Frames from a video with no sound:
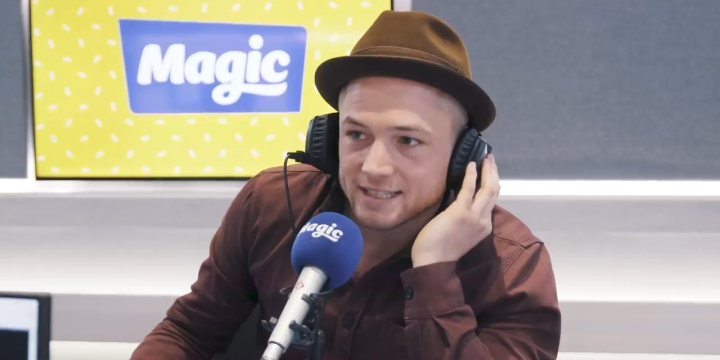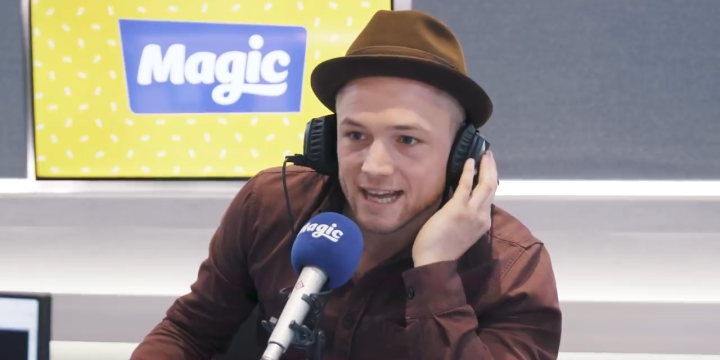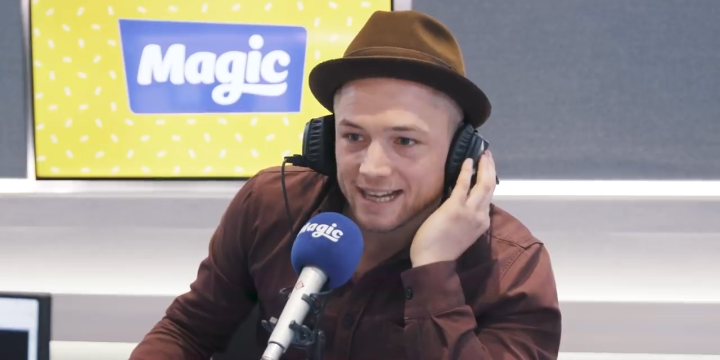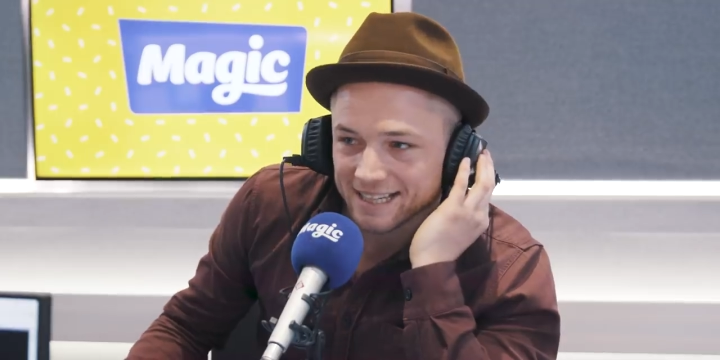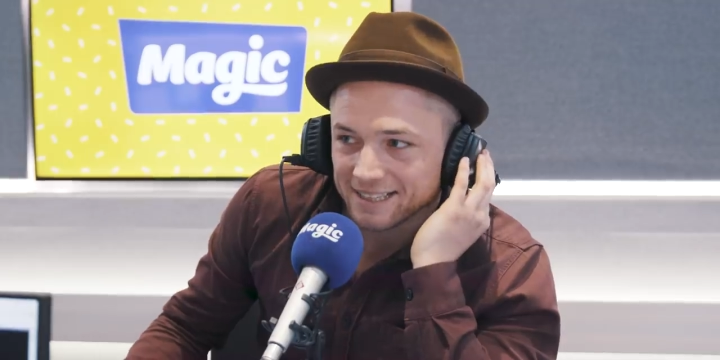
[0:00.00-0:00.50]
is
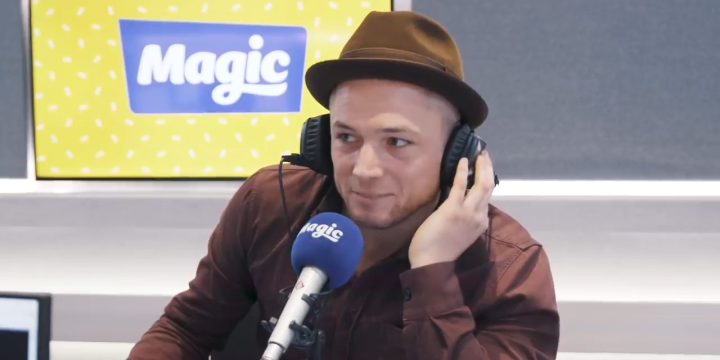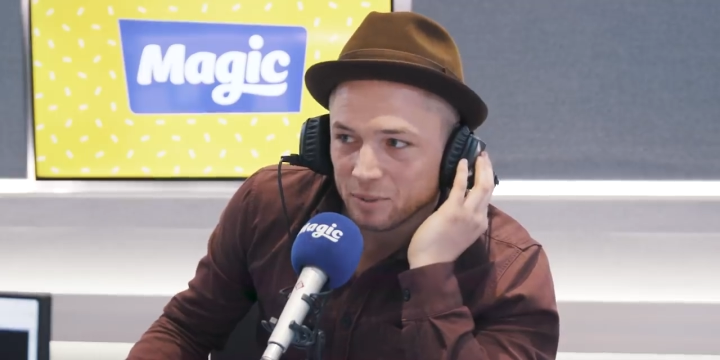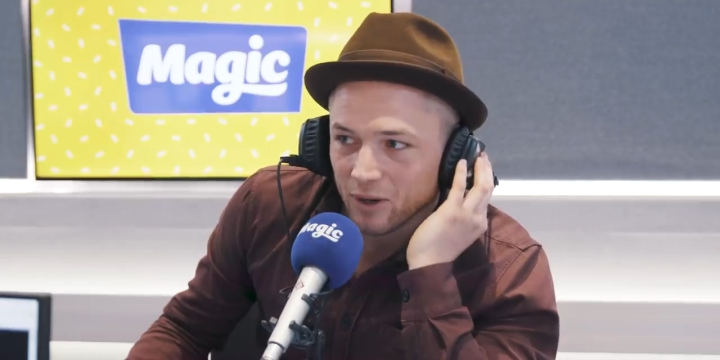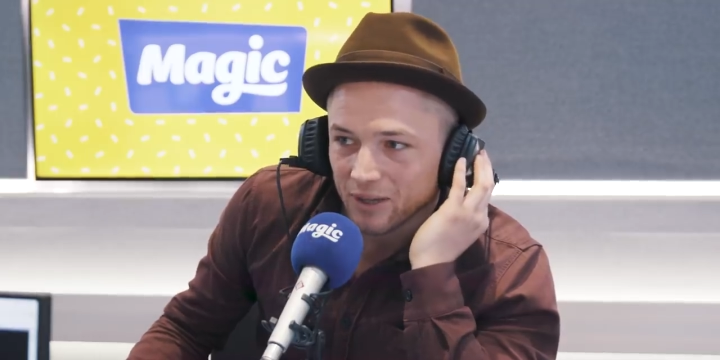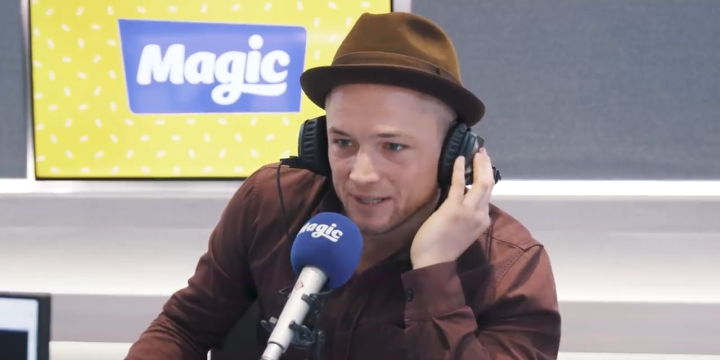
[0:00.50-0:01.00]
that kid at the
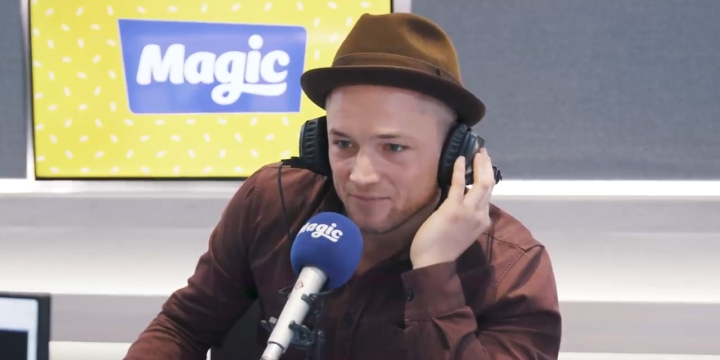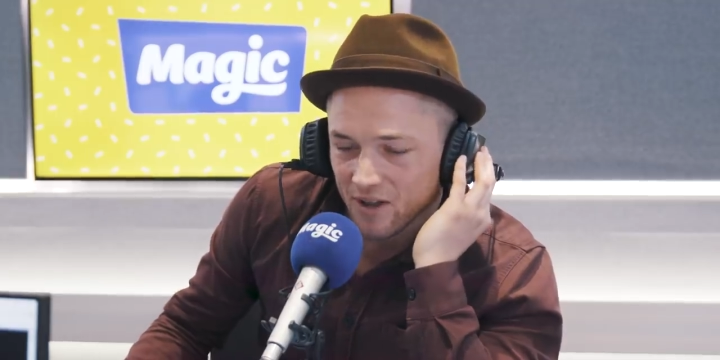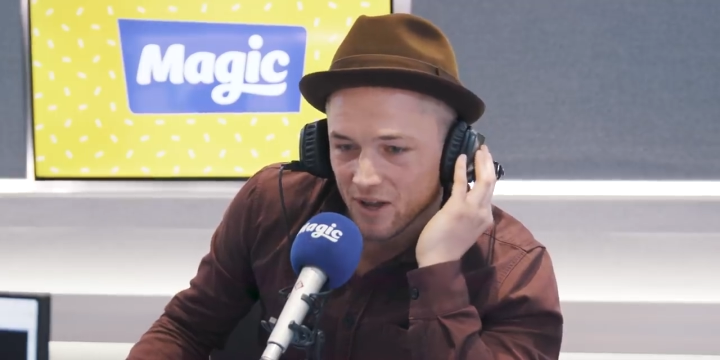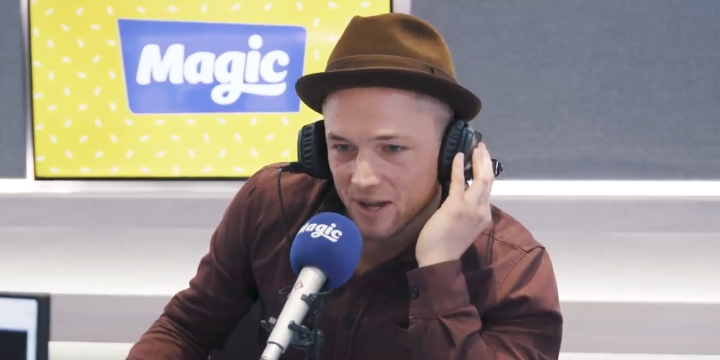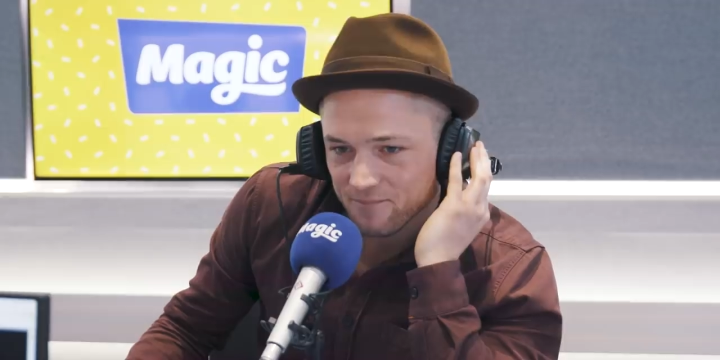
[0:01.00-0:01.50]
party.
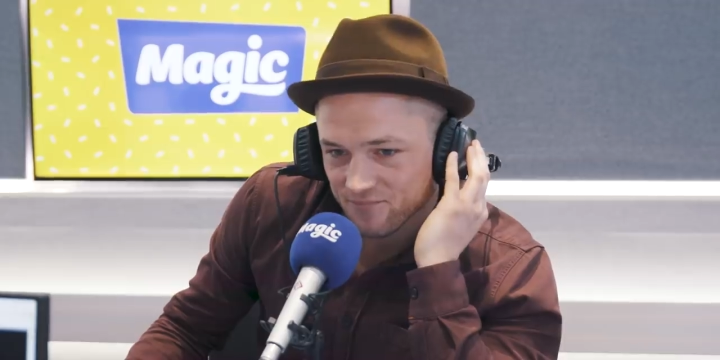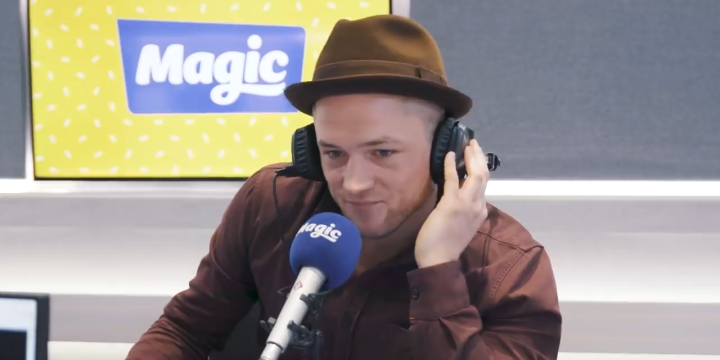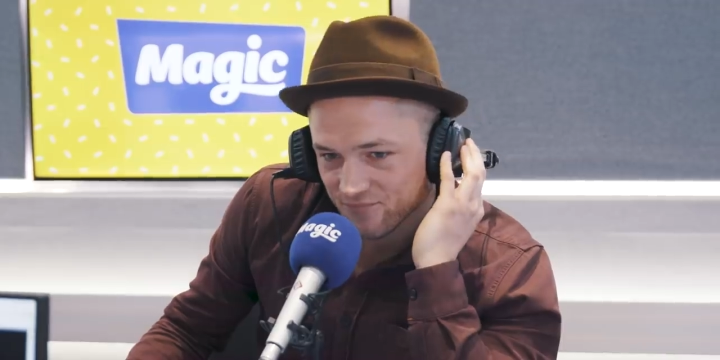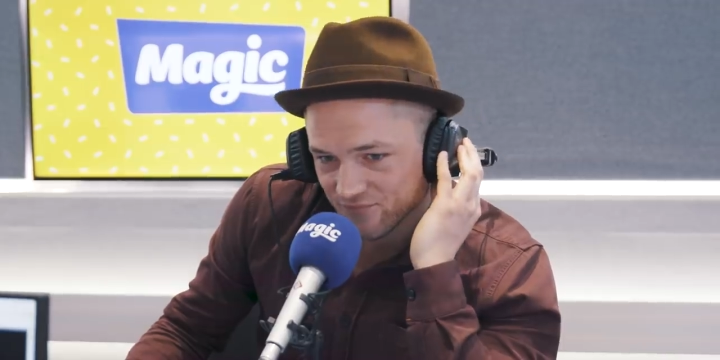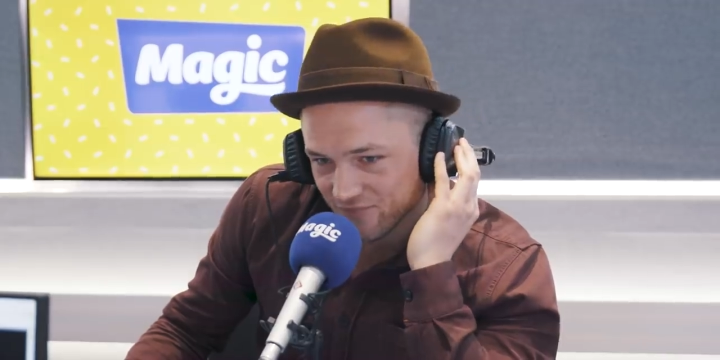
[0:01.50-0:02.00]
Yeah.
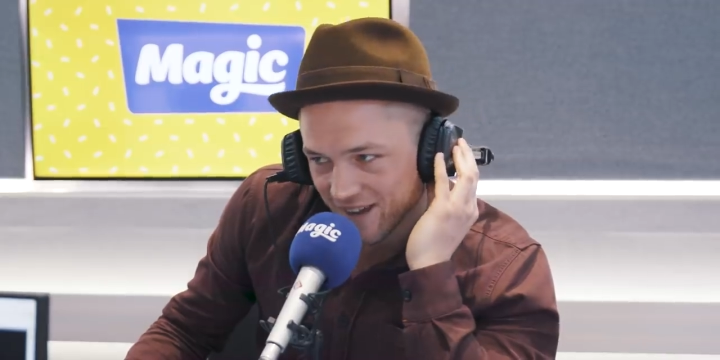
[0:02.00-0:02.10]
Um,